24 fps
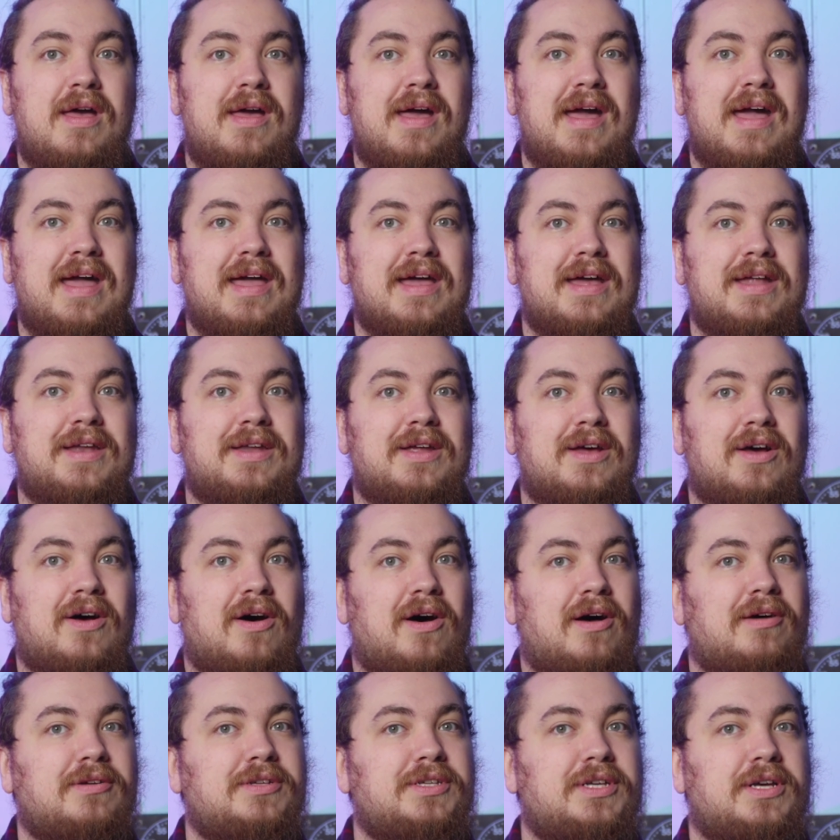and
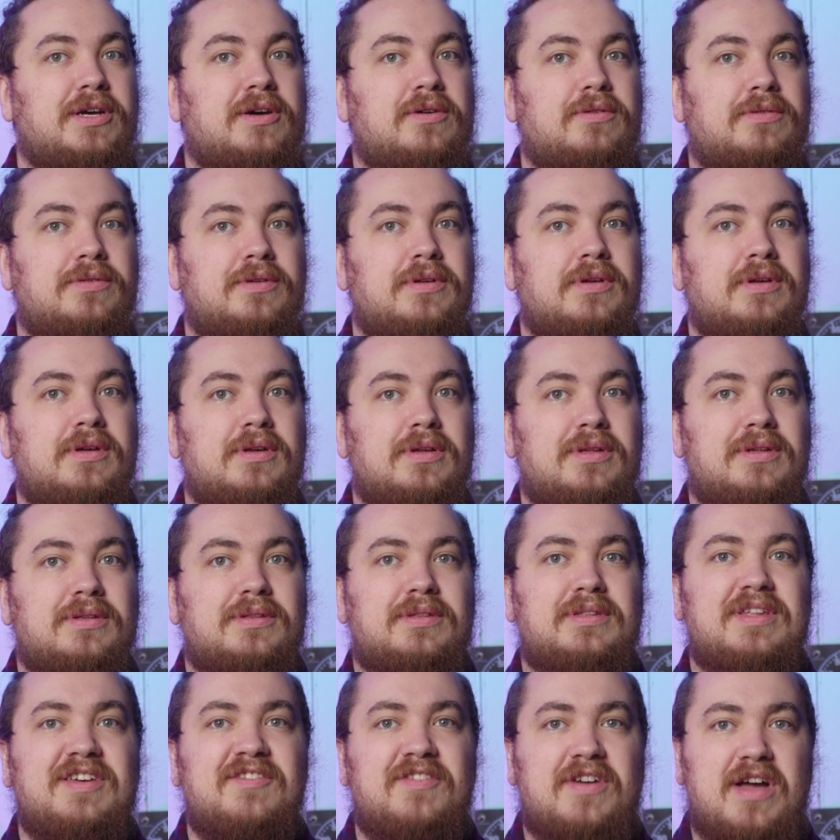also leave a